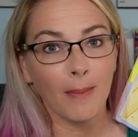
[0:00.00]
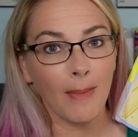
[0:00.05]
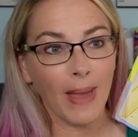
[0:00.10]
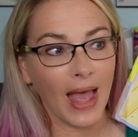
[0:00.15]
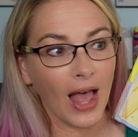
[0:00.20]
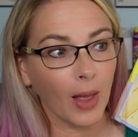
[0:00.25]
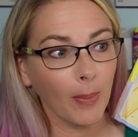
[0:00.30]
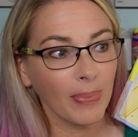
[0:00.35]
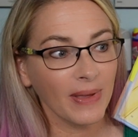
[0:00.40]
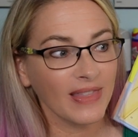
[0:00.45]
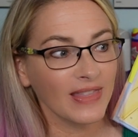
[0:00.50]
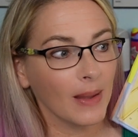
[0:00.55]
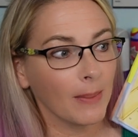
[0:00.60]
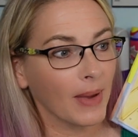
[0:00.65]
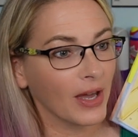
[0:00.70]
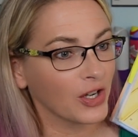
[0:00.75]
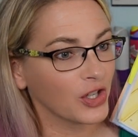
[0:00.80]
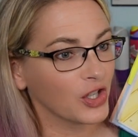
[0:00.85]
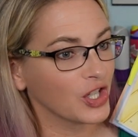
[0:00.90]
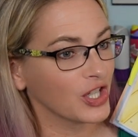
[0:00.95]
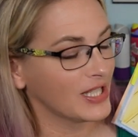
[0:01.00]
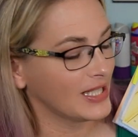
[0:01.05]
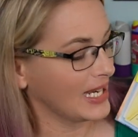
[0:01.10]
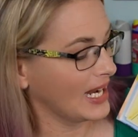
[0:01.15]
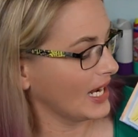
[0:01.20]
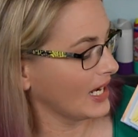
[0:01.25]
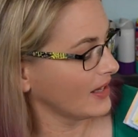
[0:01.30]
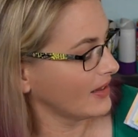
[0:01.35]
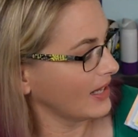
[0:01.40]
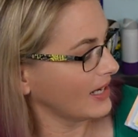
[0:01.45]
helping them
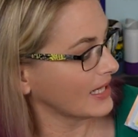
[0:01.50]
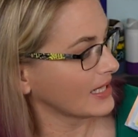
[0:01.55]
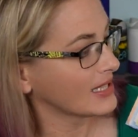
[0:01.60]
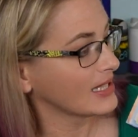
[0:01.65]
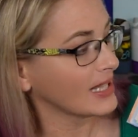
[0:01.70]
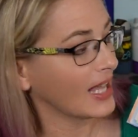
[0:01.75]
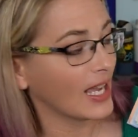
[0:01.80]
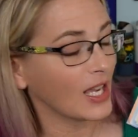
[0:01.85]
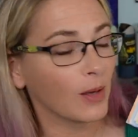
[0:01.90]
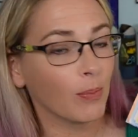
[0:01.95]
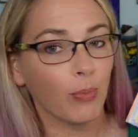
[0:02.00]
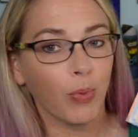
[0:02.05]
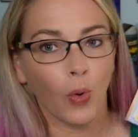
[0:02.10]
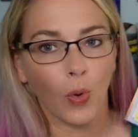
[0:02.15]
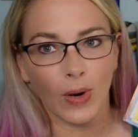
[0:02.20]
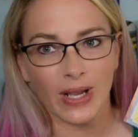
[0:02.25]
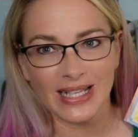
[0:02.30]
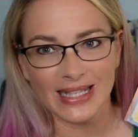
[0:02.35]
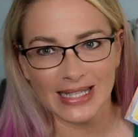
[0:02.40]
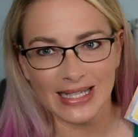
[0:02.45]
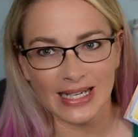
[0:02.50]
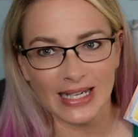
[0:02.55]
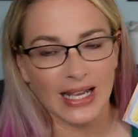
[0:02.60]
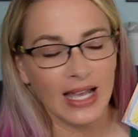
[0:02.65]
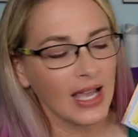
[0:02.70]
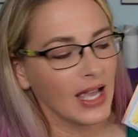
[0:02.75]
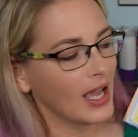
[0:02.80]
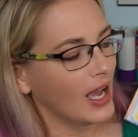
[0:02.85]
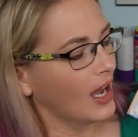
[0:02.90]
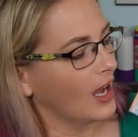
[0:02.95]
understand that it's like poison.
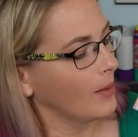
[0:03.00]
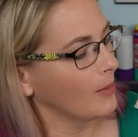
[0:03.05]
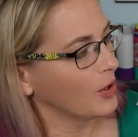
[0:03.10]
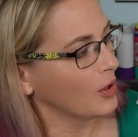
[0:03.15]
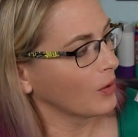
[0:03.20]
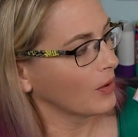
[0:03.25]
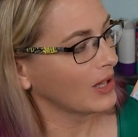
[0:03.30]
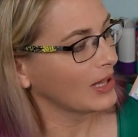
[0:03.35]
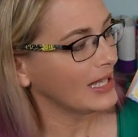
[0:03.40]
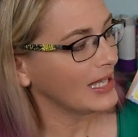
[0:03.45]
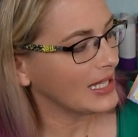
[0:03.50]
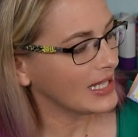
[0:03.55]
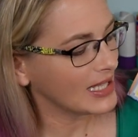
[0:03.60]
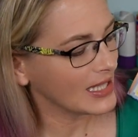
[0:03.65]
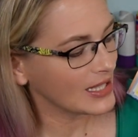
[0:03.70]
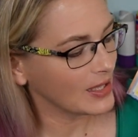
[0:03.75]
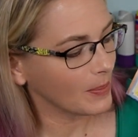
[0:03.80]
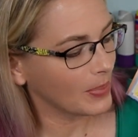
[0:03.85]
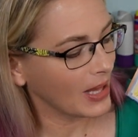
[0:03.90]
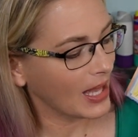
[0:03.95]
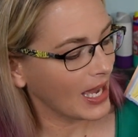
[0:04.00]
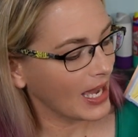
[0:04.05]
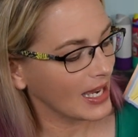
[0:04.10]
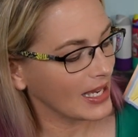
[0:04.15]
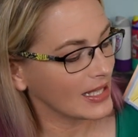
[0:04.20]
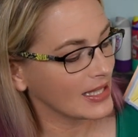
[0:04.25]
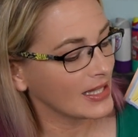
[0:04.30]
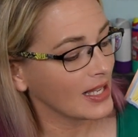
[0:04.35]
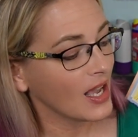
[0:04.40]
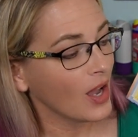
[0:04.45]
Um, you know, cleaning
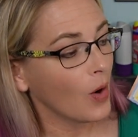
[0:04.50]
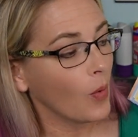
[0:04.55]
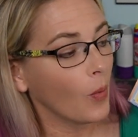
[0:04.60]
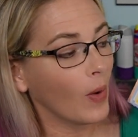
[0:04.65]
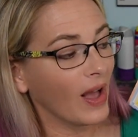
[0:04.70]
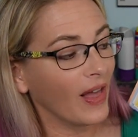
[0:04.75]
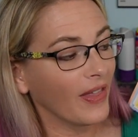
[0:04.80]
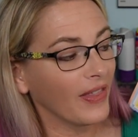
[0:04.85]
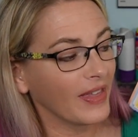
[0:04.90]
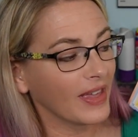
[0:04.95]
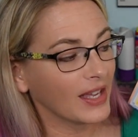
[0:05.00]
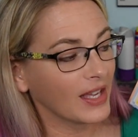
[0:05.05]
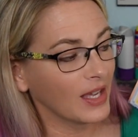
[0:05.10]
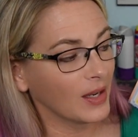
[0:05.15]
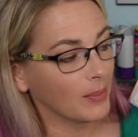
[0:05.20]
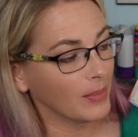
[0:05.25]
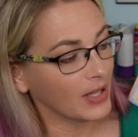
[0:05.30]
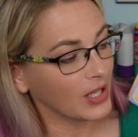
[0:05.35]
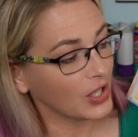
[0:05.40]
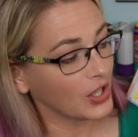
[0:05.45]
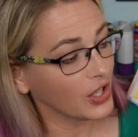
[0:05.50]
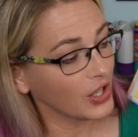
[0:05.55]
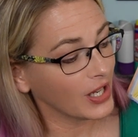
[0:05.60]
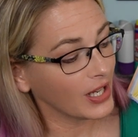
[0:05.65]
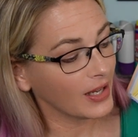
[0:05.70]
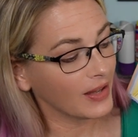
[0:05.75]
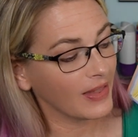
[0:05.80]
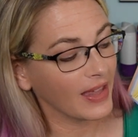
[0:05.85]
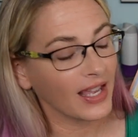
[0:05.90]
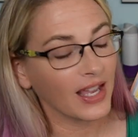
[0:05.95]
supplies, while they can be
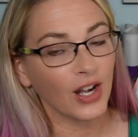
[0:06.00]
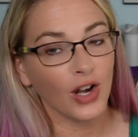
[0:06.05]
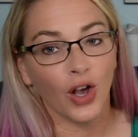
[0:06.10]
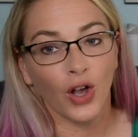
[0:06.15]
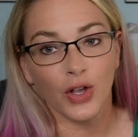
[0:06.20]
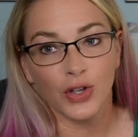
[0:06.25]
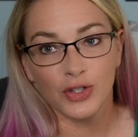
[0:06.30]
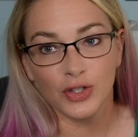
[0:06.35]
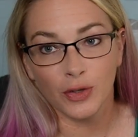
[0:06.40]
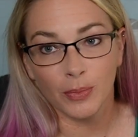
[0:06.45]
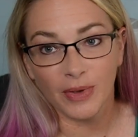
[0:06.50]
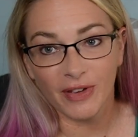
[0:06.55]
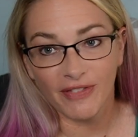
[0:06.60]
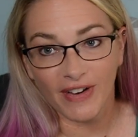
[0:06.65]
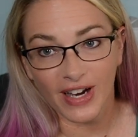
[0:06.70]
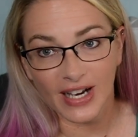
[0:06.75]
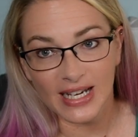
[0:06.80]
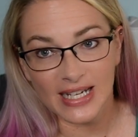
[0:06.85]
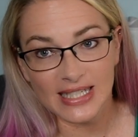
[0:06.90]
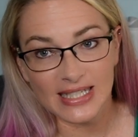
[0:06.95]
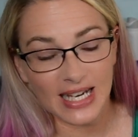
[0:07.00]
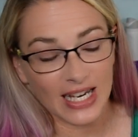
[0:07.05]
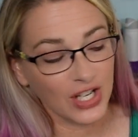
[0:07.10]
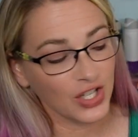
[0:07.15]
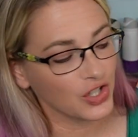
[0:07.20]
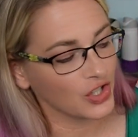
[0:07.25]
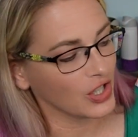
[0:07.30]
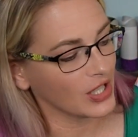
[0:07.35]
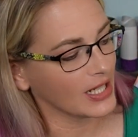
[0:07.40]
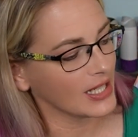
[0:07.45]
good, they can also be very
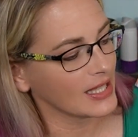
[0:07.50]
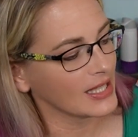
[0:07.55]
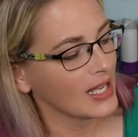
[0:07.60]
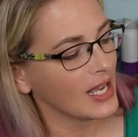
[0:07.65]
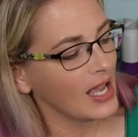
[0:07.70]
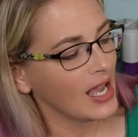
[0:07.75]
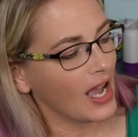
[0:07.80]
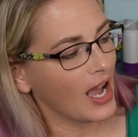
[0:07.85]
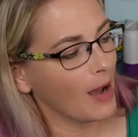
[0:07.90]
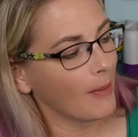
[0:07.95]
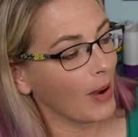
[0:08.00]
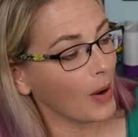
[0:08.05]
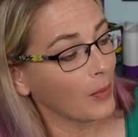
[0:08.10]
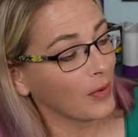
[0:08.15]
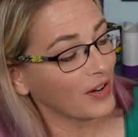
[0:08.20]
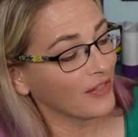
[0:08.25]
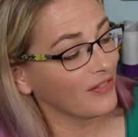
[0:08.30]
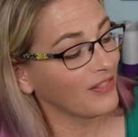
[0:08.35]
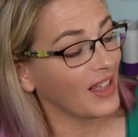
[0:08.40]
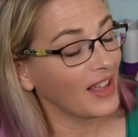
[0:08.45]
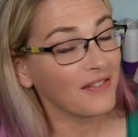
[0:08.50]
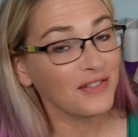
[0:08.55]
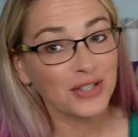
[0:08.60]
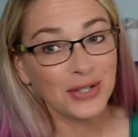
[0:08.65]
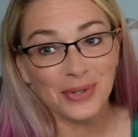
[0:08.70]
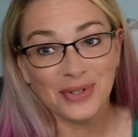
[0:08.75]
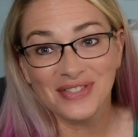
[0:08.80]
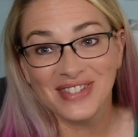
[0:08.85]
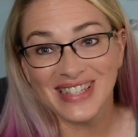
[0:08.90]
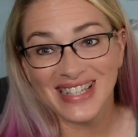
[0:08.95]
dangerous. Um, I would have loved
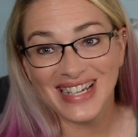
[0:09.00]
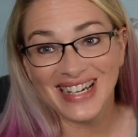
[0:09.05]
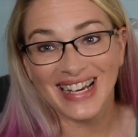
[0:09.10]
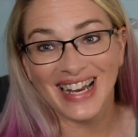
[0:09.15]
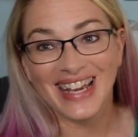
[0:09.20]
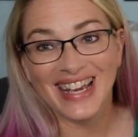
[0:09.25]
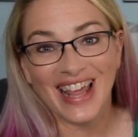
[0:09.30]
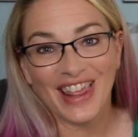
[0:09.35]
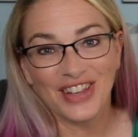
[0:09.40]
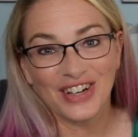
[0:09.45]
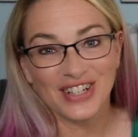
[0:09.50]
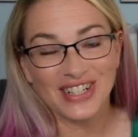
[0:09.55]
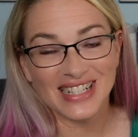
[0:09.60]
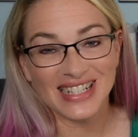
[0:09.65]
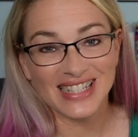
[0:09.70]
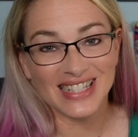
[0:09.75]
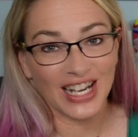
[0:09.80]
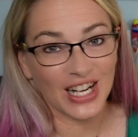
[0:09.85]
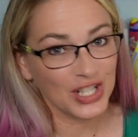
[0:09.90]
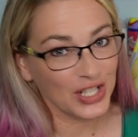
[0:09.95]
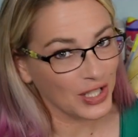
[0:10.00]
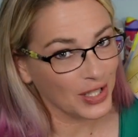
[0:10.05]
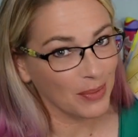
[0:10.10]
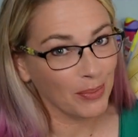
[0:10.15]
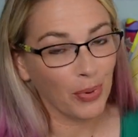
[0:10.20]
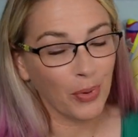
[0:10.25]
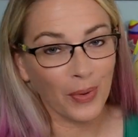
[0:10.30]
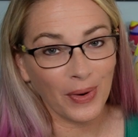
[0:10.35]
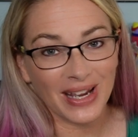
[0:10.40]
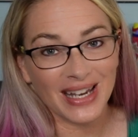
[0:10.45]
to have seen another discussion
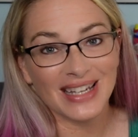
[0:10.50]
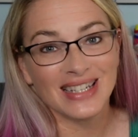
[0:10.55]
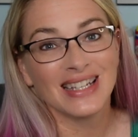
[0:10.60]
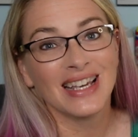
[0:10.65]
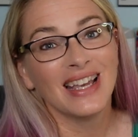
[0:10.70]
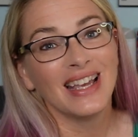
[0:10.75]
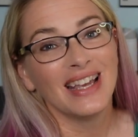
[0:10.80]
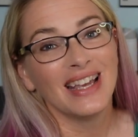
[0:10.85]
point